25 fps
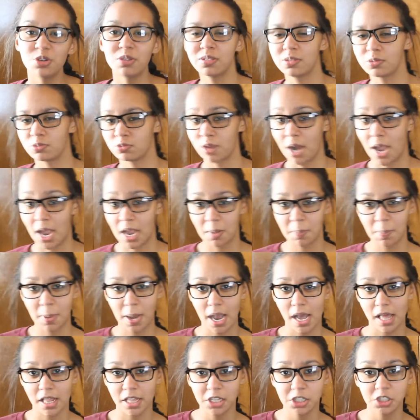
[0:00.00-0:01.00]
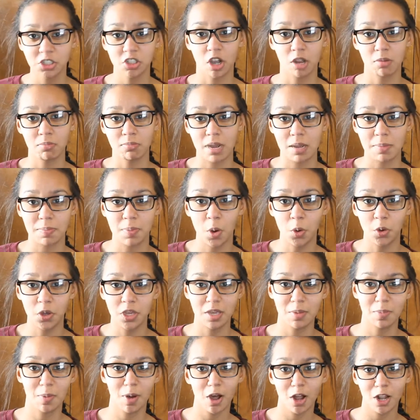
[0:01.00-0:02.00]
use rock polish on my
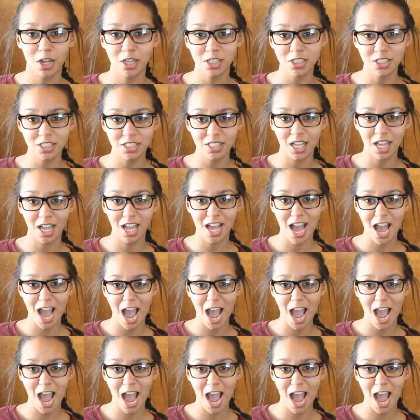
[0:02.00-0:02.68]
Pokeballs?